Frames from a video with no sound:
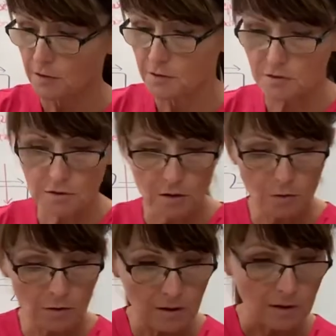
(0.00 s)

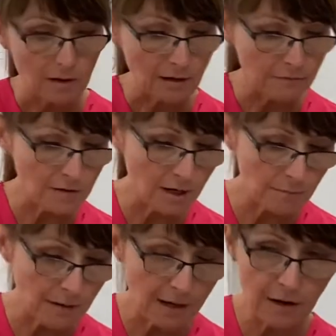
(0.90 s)
So I've got
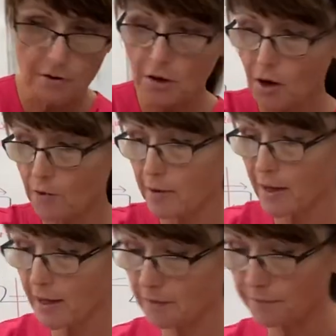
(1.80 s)
my alcohol
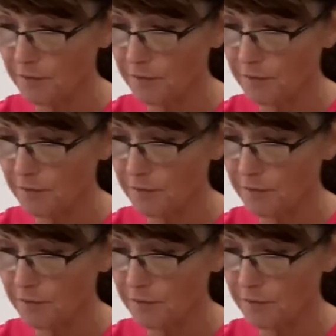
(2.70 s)
pad.